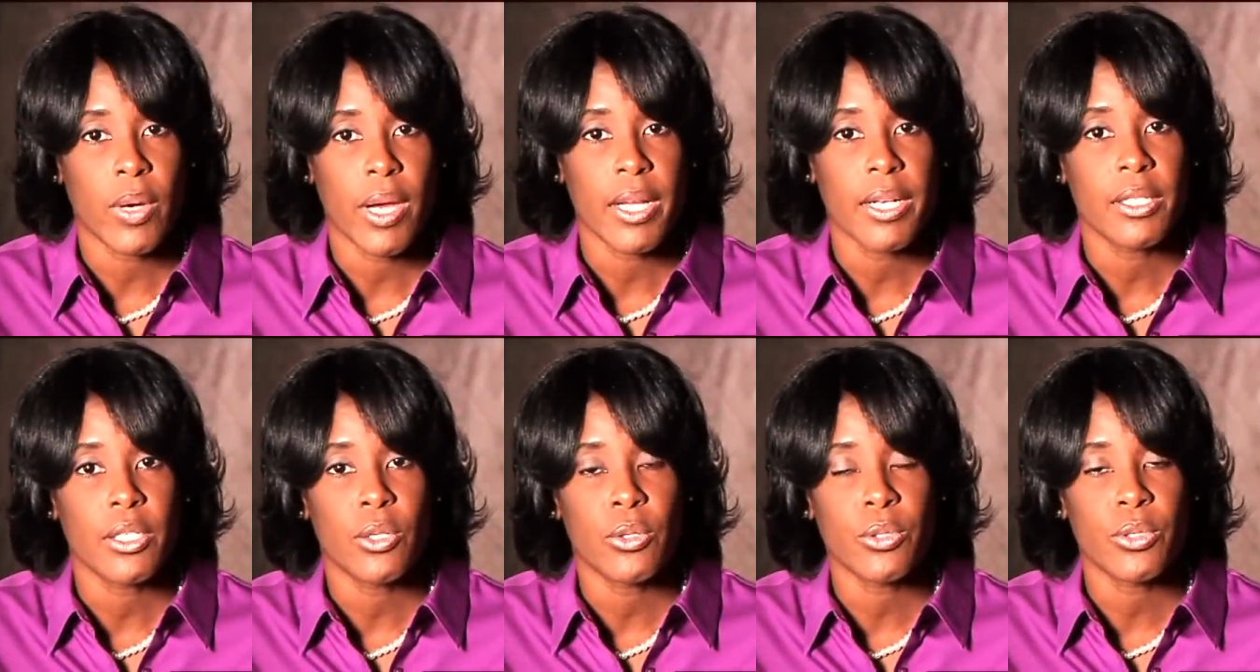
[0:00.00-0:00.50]

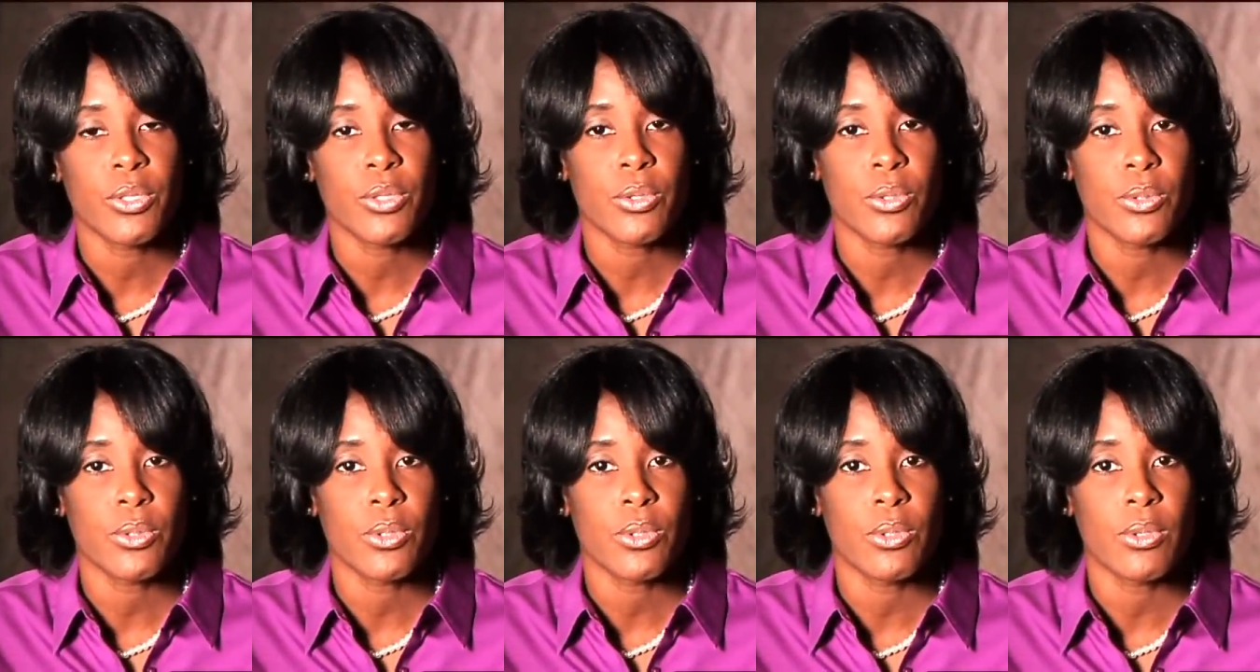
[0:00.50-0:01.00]
trying to go to
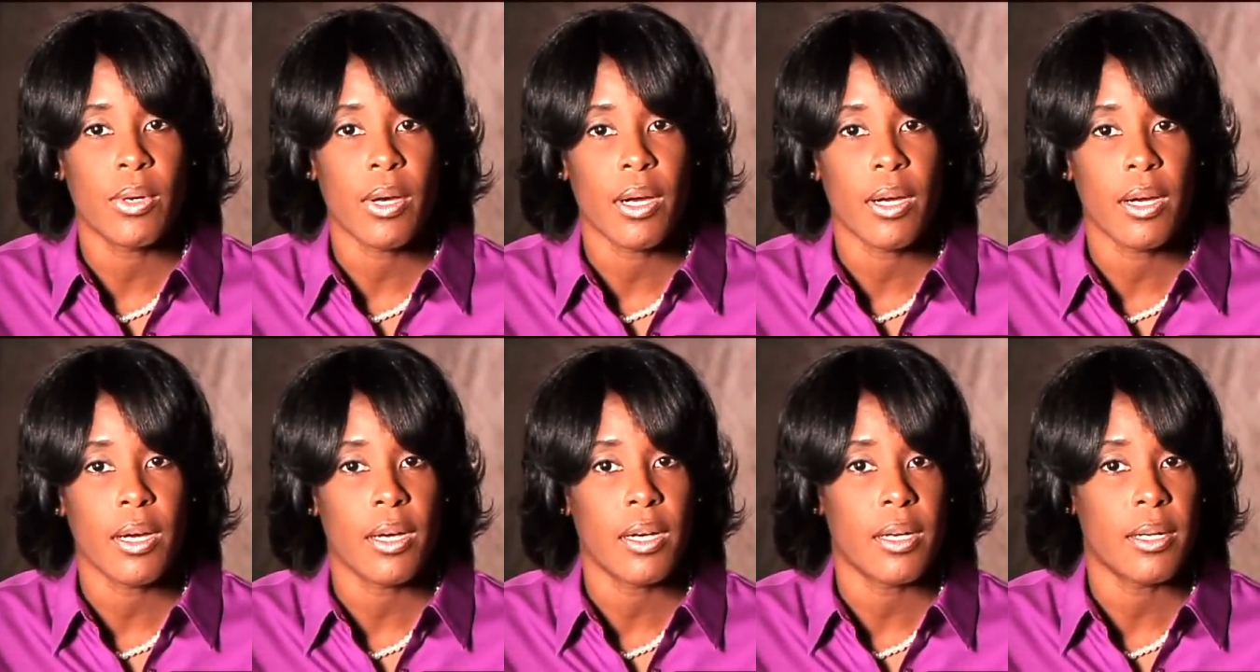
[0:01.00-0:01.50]
school,
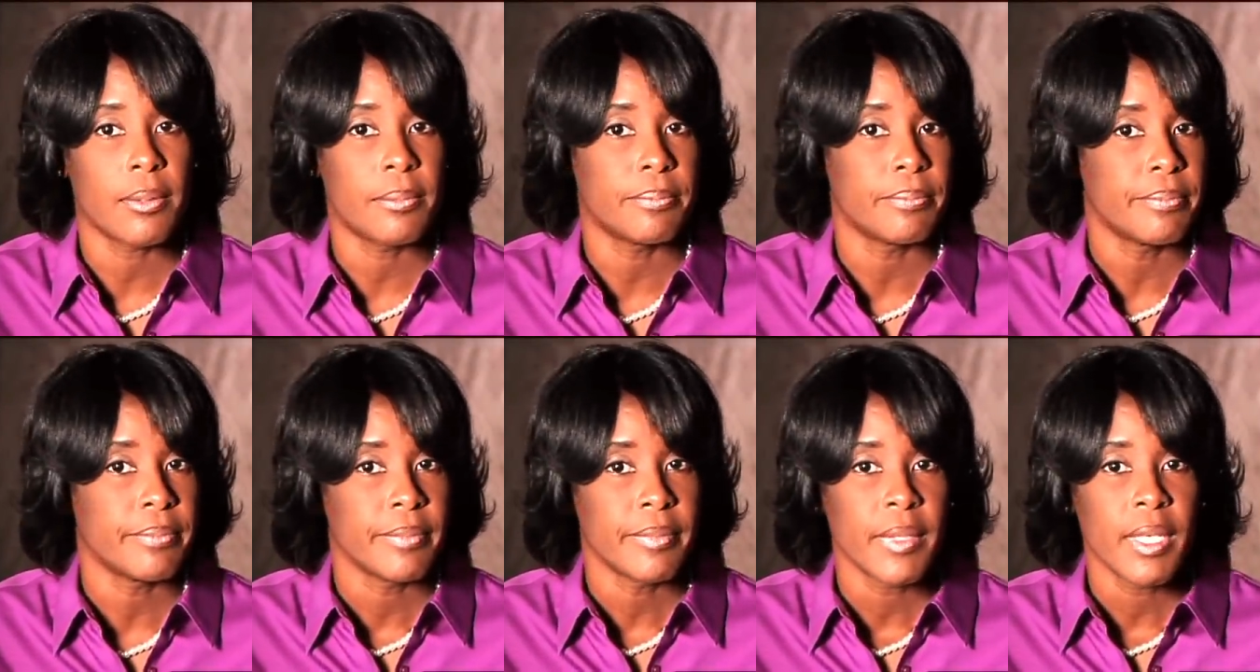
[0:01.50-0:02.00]

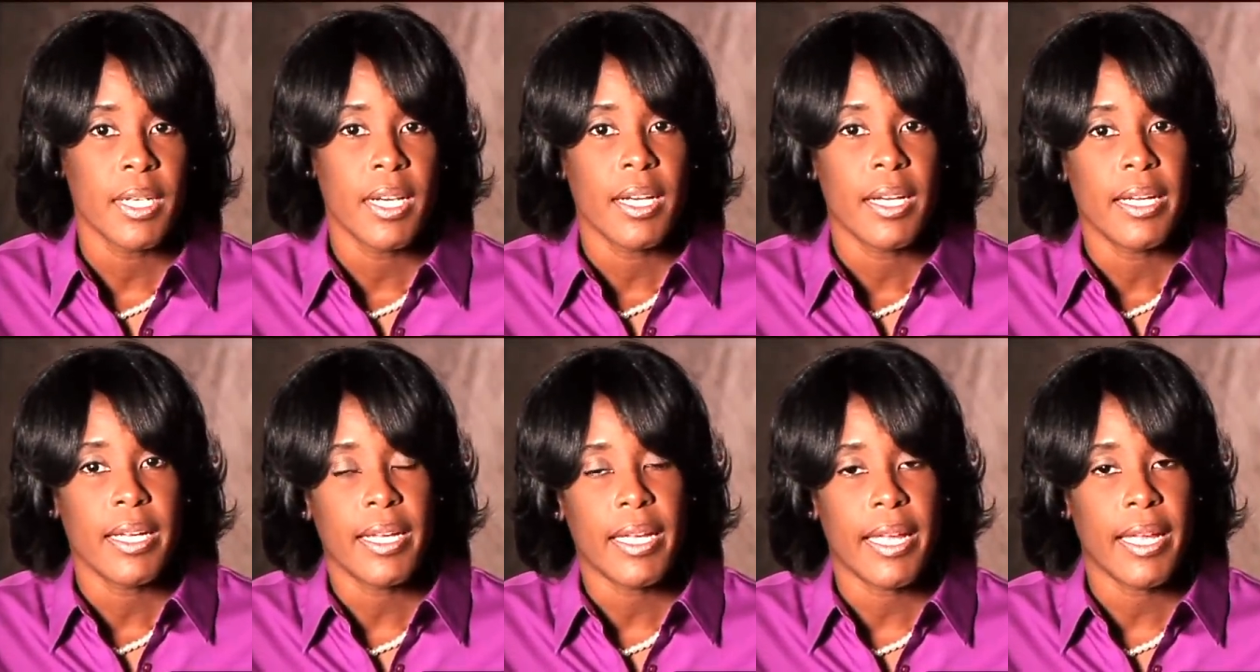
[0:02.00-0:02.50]

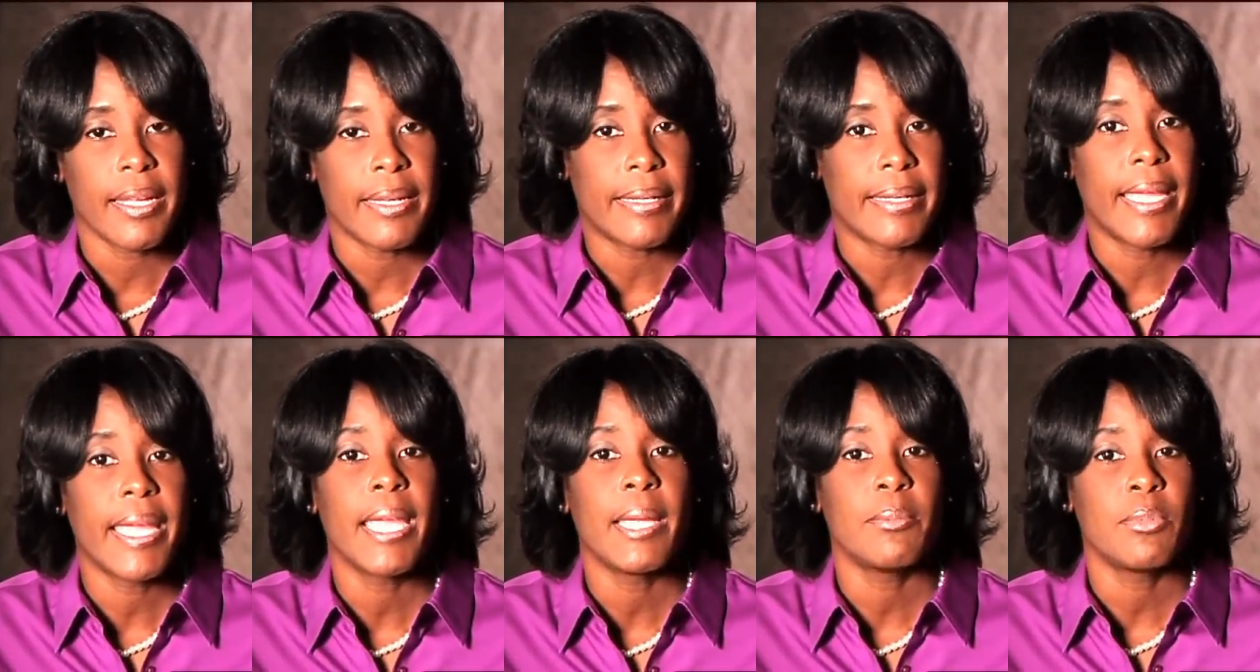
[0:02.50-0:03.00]

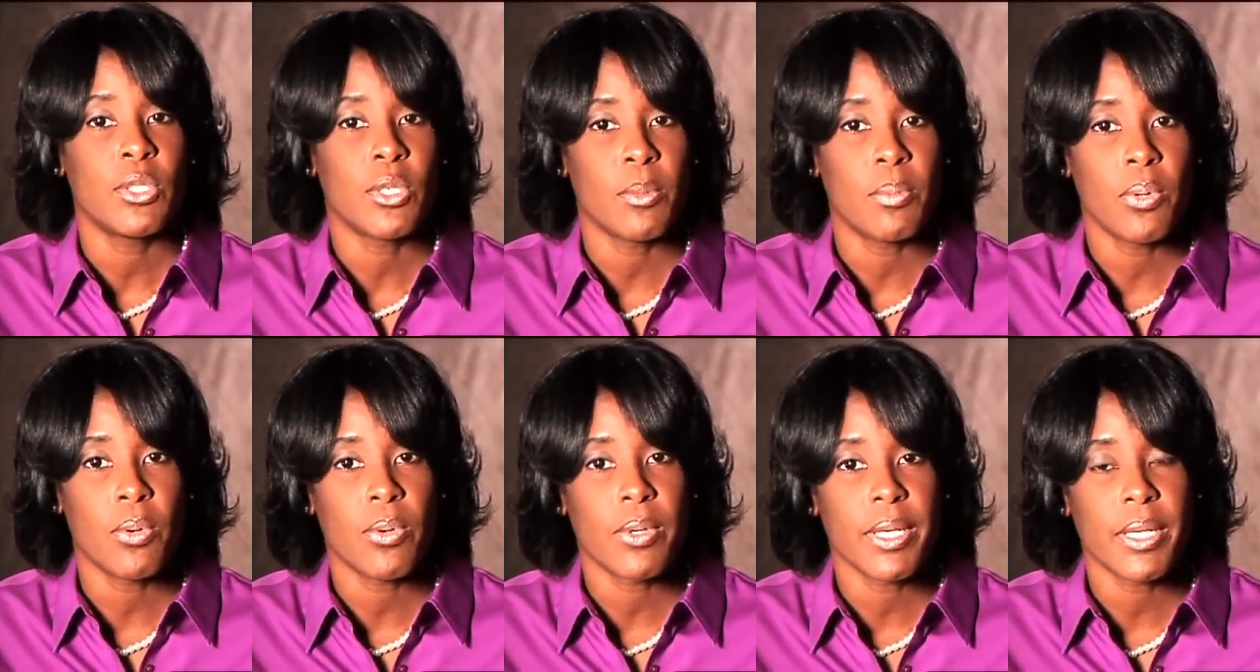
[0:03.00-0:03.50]
it came to
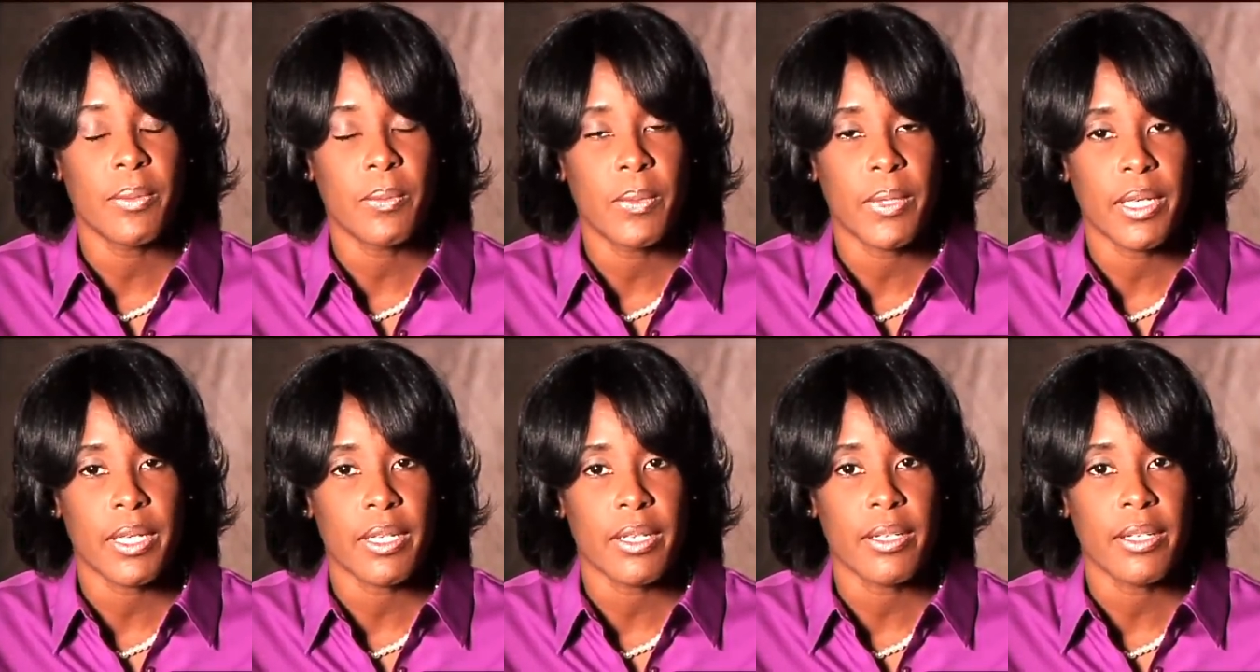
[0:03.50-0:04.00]
a point
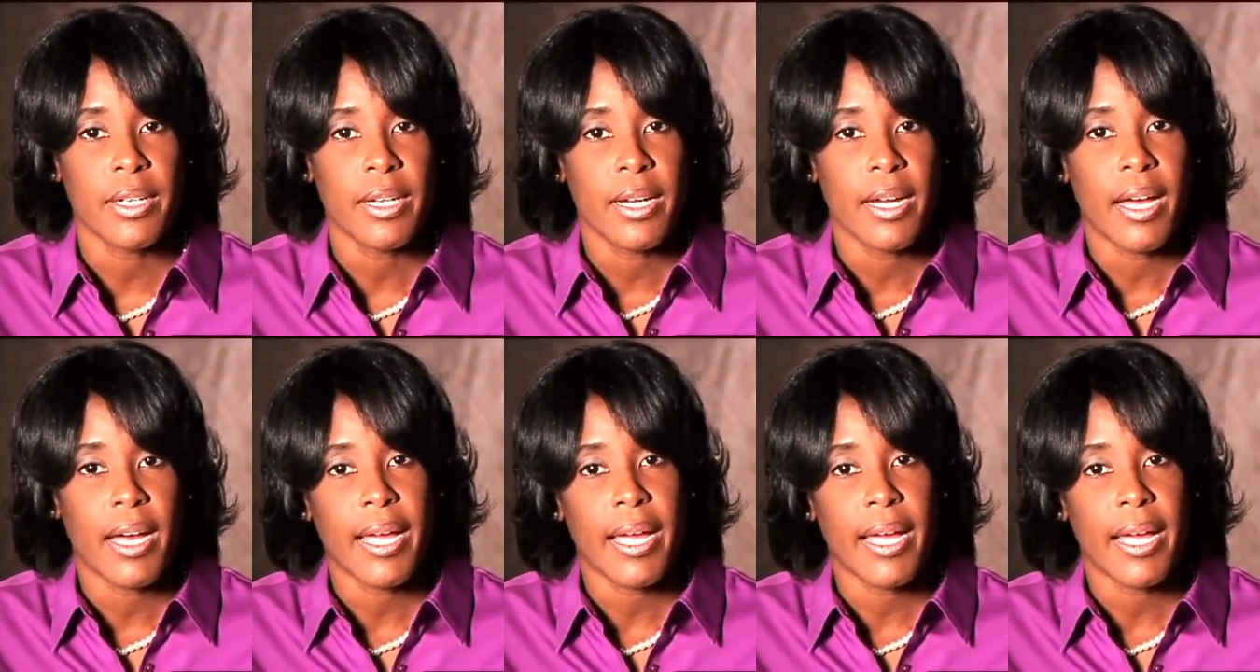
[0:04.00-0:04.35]
where